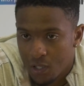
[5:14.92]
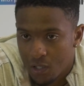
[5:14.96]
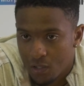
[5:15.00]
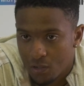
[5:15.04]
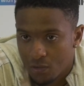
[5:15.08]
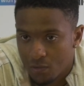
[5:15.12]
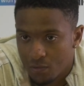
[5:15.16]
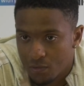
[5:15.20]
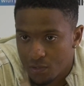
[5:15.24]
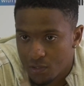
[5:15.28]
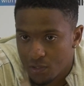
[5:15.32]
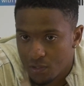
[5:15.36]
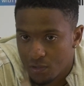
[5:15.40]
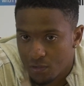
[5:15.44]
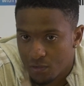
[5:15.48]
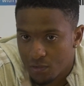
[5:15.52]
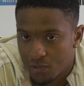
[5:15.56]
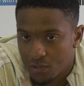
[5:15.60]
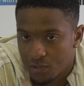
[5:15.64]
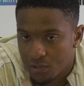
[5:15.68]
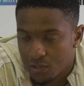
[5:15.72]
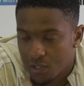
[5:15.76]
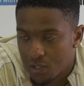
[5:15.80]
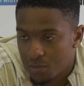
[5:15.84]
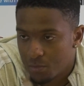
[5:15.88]
And obviously
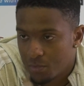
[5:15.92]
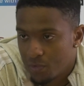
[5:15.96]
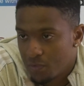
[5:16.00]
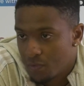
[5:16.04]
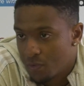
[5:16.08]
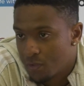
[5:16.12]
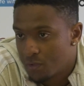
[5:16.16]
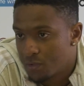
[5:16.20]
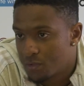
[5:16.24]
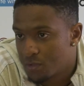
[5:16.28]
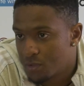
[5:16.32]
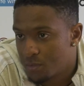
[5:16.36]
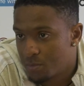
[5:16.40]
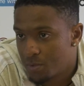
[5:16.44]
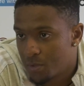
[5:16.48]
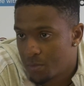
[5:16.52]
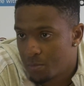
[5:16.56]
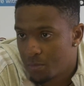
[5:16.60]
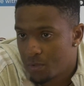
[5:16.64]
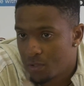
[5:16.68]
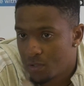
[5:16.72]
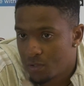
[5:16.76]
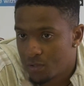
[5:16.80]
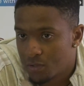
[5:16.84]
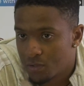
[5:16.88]
Chris has now moved on to the
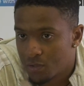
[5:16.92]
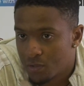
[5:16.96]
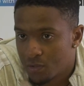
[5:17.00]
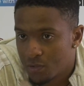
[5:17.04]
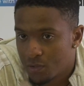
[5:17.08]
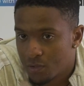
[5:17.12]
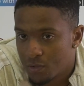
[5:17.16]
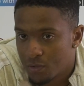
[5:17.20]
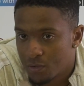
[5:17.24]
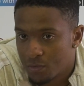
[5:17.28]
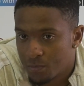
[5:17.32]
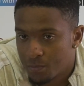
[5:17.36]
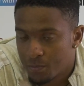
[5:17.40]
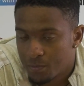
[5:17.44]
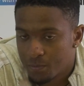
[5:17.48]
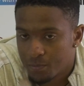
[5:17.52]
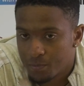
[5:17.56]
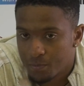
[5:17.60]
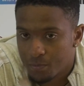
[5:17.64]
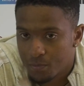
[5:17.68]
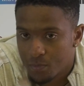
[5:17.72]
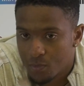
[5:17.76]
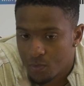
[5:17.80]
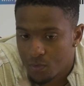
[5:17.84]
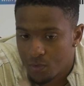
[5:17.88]
Premier League. So, you know,
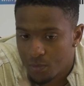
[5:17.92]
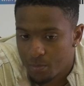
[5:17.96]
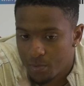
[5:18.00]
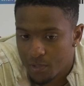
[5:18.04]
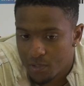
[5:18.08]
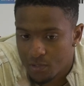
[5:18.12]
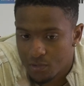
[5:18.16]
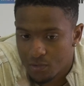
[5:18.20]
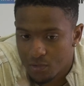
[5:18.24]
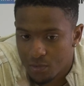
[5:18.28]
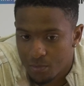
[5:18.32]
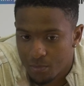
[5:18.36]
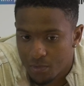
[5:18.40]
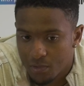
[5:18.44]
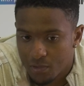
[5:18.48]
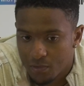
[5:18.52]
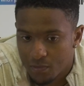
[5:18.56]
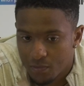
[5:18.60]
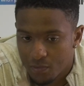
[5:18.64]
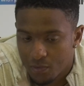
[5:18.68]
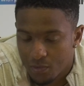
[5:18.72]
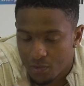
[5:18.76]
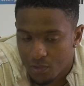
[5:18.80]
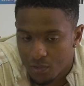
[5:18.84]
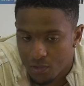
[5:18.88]
all the best to him in his
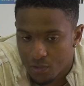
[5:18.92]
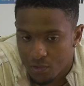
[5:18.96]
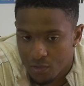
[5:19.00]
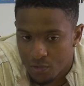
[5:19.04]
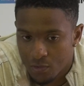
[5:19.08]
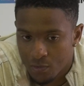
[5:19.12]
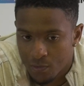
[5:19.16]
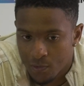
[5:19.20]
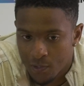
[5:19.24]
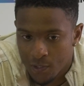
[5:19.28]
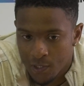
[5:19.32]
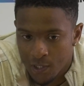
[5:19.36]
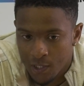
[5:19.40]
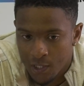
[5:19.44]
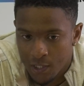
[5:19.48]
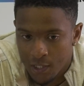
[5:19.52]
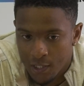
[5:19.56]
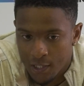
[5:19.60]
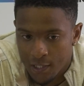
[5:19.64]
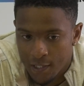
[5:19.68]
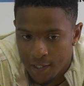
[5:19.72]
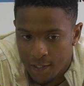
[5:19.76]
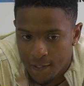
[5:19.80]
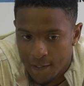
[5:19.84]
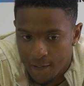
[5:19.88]
future. So,
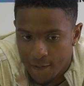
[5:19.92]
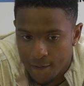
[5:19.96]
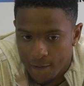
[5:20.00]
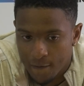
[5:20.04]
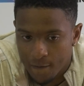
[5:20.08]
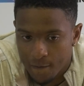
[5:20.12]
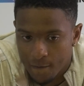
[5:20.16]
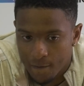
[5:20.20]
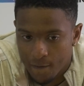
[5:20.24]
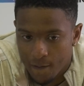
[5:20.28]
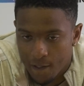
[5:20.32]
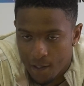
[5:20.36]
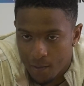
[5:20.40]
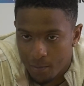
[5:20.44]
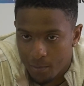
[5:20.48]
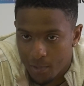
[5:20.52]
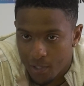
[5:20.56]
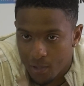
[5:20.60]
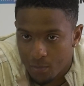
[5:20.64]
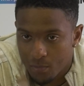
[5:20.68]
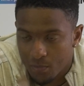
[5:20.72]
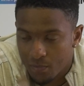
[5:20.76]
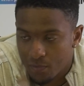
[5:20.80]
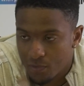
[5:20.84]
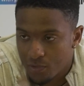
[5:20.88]
you know, now I'm
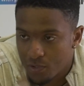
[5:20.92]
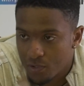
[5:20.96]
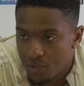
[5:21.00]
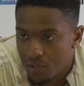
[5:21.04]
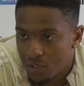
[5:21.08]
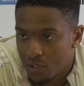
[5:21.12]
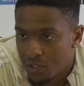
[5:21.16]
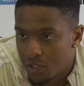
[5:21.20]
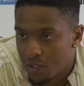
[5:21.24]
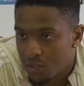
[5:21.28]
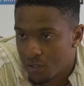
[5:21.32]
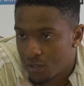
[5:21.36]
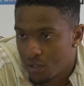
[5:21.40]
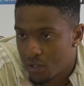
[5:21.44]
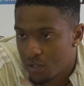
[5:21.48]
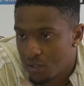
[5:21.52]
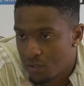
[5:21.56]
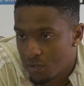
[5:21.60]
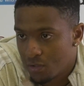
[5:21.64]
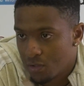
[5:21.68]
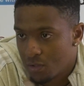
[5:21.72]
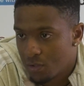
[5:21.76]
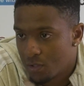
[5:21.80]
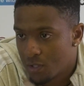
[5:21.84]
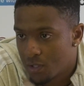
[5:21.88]
playing with Julian
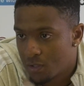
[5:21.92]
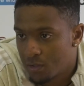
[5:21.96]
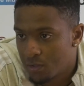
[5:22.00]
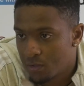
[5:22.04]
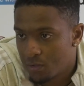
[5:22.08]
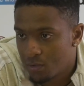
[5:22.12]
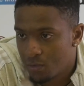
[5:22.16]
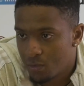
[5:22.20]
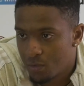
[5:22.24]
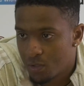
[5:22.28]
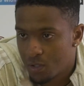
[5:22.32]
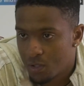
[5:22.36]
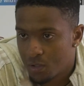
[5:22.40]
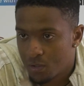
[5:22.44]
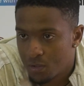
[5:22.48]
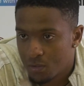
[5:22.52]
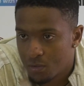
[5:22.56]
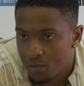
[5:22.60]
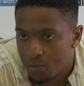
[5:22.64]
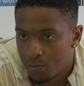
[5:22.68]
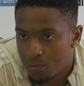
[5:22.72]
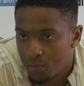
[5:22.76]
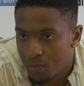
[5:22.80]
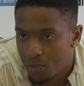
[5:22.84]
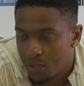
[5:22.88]
and Johan, who are
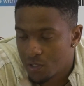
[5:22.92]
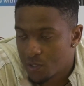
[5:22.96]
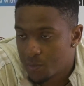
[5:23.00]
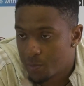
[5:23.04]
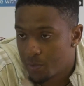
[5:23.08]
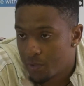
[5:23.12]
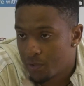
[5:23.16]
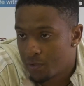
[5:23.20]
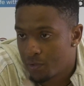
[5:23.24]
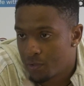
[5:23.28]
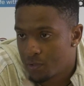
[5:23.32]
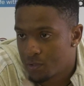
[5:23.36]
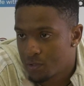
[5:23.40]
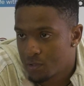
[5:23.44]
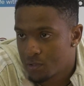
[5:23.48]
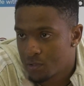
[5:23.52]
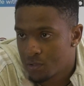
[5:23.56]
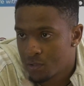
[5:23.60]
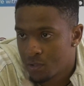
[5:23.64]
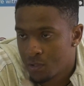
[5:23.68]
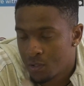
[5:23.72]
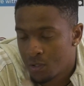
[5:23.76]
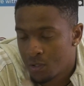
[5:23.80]
more experienced.